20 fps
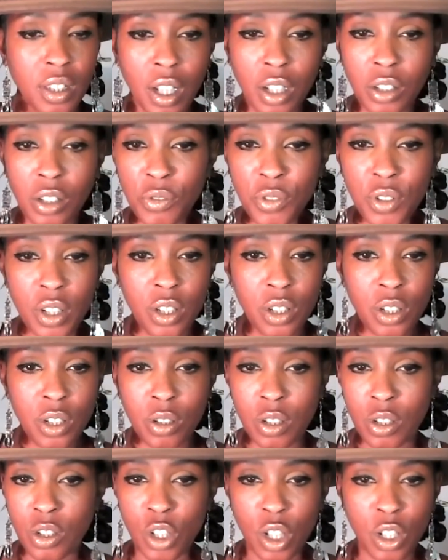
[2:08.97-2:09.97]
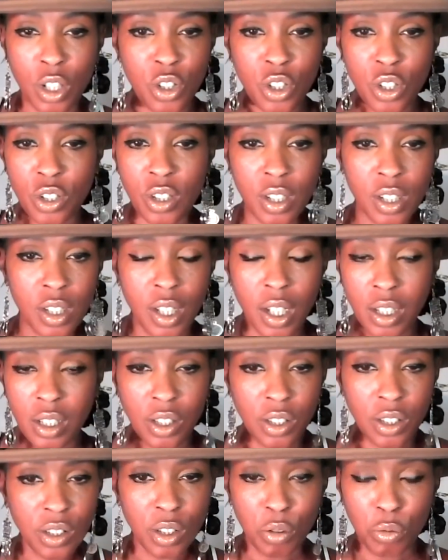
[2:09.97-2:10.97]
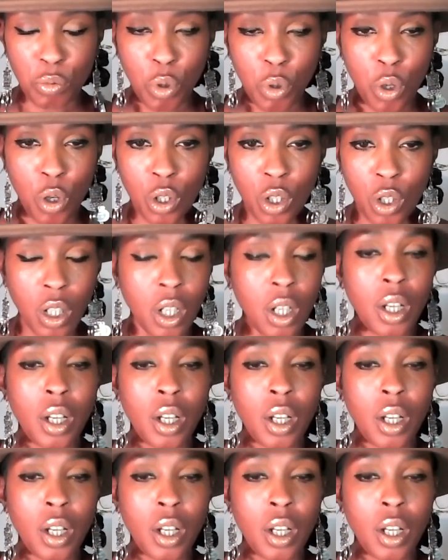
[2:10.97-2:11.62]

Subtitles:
None of these judges did anything wrong.